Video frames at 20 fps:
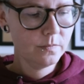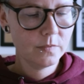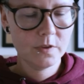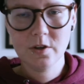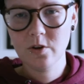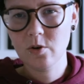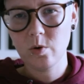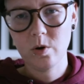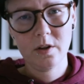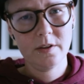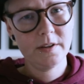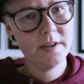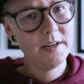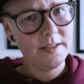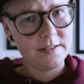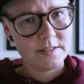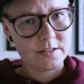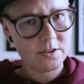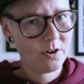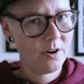The
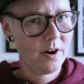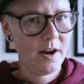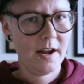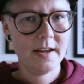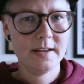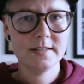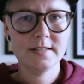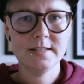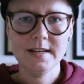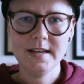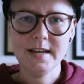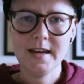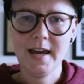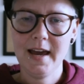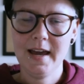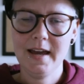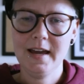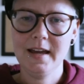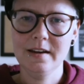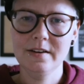quality is crazy,
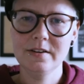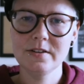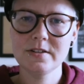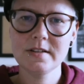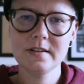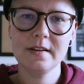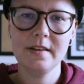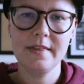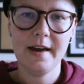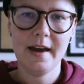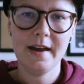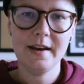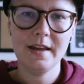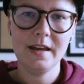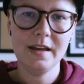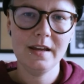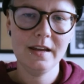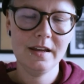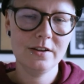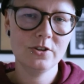and that
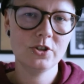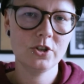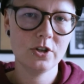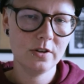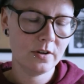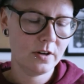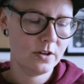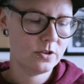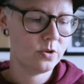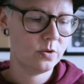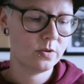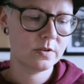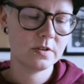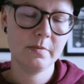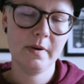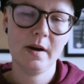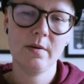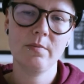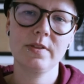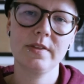issue that I talked
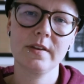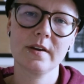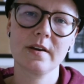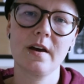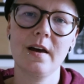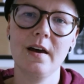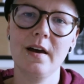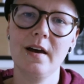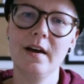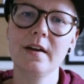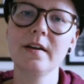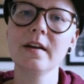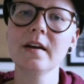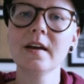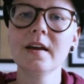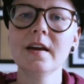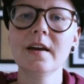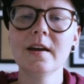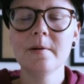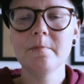about with the card,
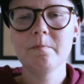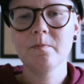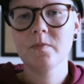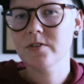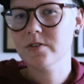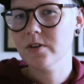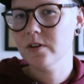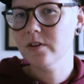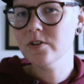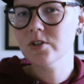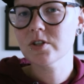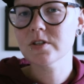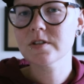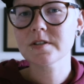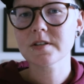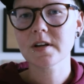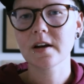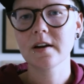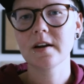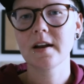it's only just
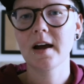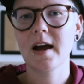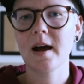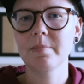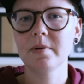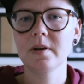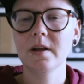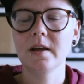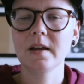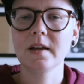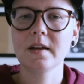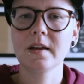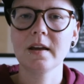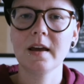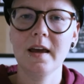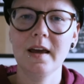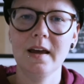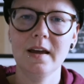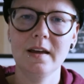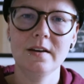started happening,
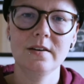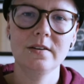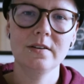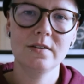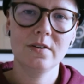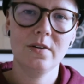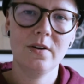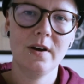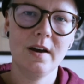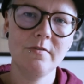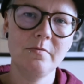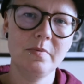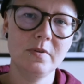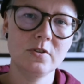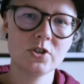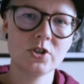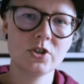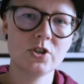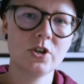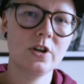and I've
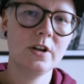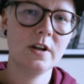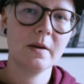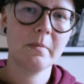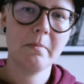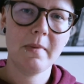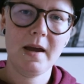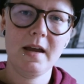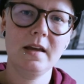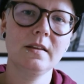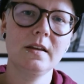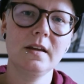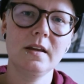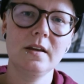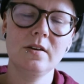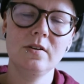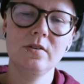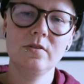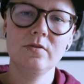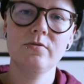been shooting mainly
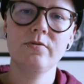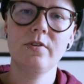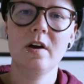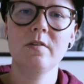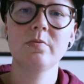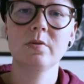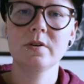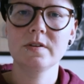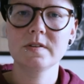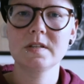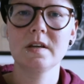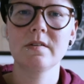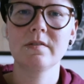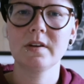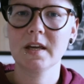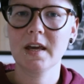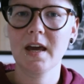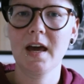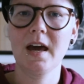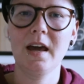in
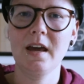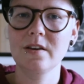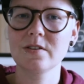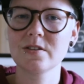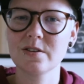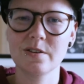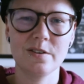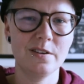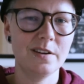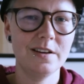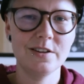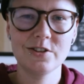5.7K, so